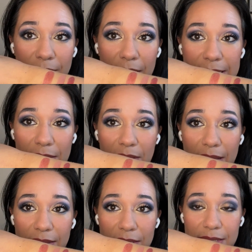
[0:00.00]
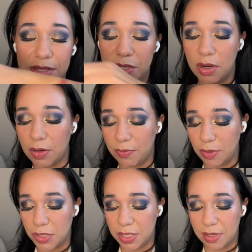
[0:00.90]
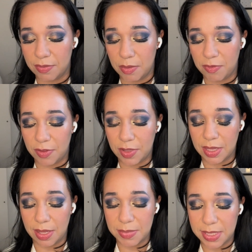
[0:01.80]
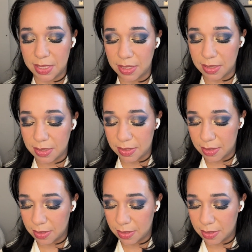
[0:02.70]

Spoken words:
It's like the darker version of the Viva Glam 6.